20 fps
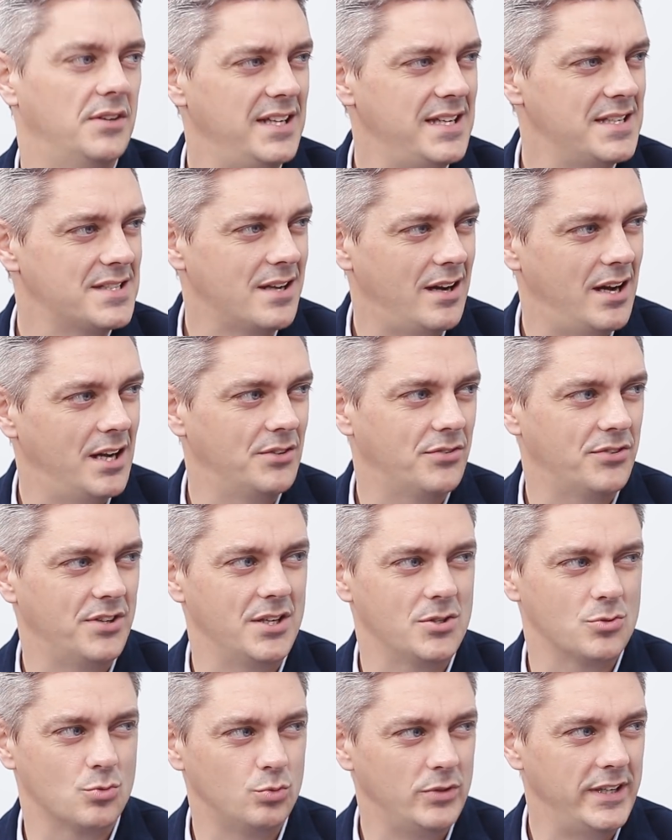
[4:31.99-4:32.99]
These kind of
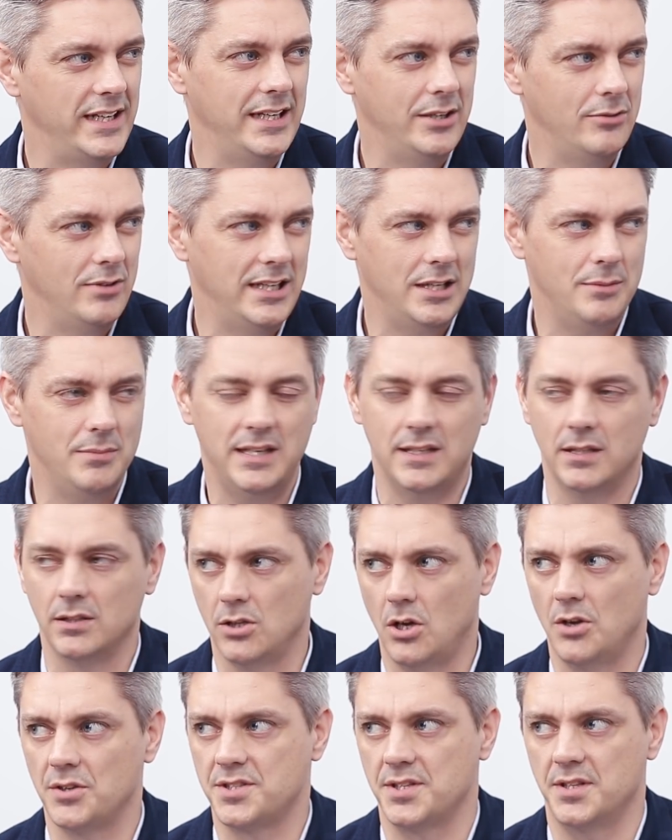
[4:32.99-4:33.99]
things really, really mean a
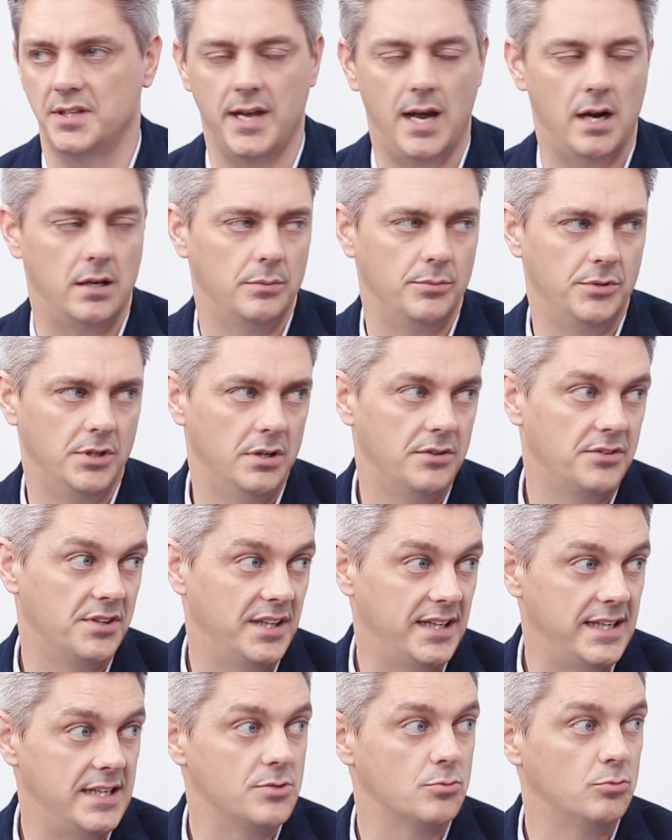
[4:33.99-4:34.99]
lot to the Arab youth,
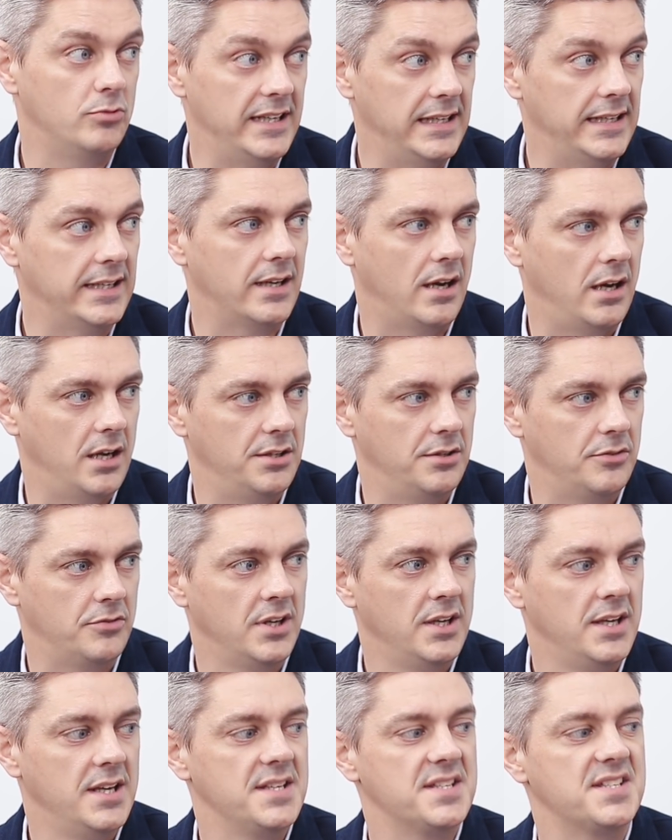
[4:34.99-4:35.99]
and he's really kind
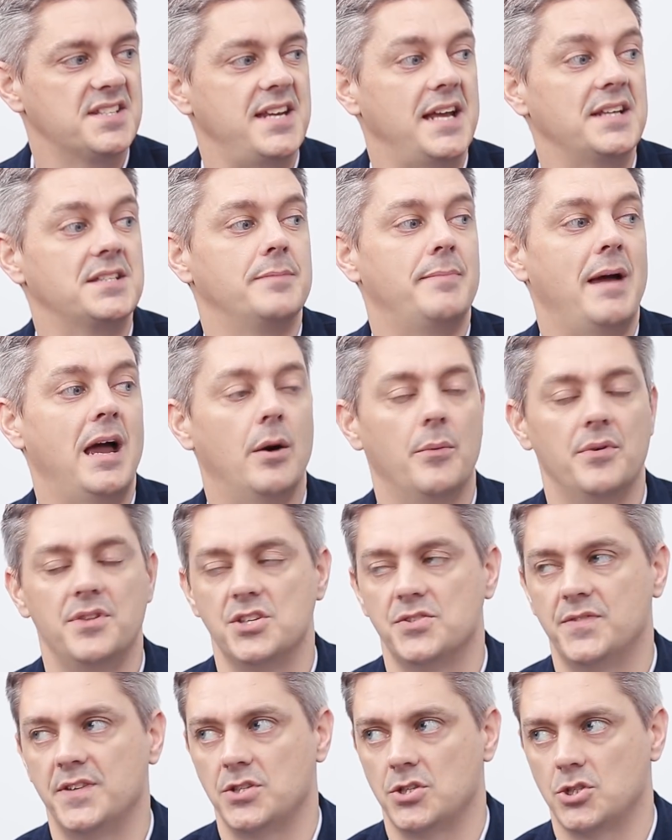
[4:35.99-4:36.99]
of set about with
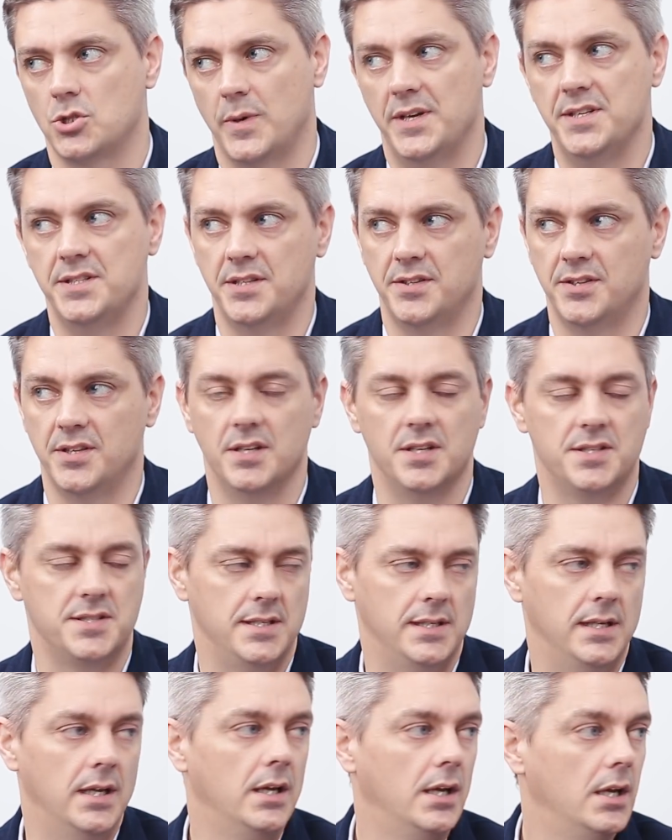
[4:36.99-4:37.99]
his Vision
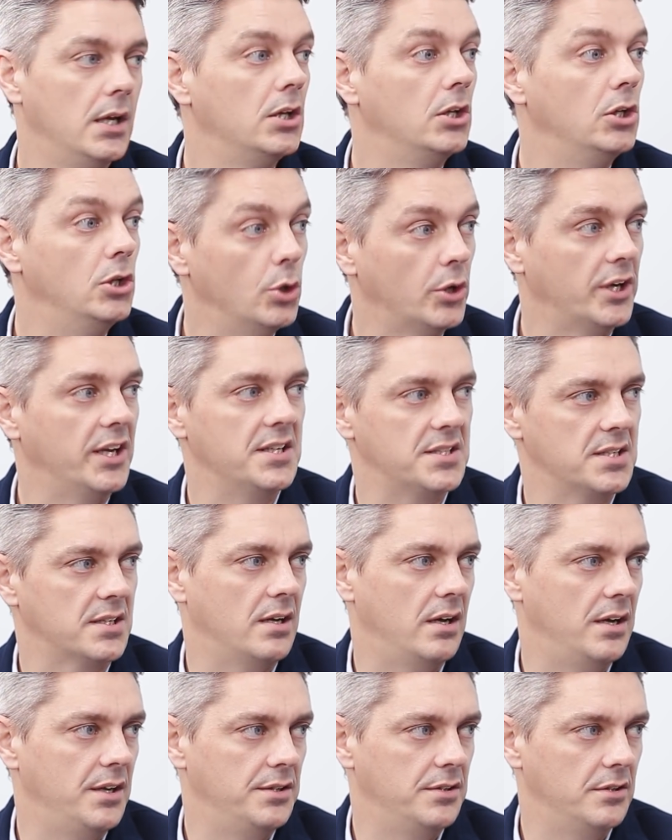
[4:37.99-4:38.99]
2030, looking to
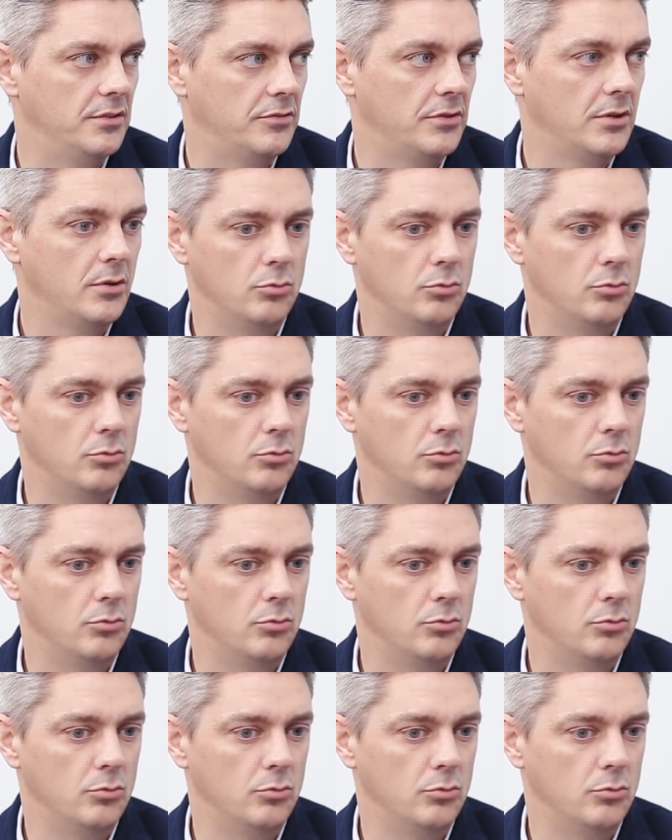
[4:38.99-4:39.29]
kind of